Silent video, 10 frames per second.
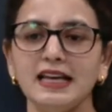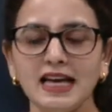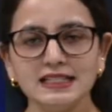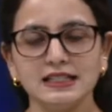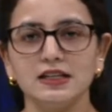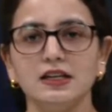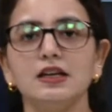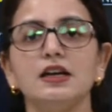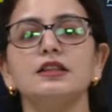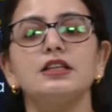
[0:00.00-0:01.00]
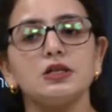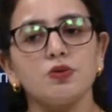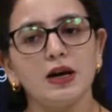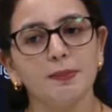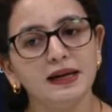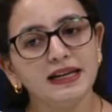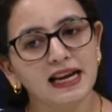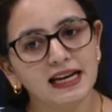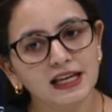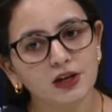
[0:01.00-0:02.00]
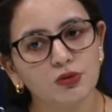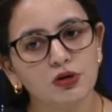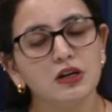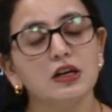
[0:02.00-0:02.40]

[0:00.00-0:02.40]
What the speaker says: Yes, this is what I've been telling you.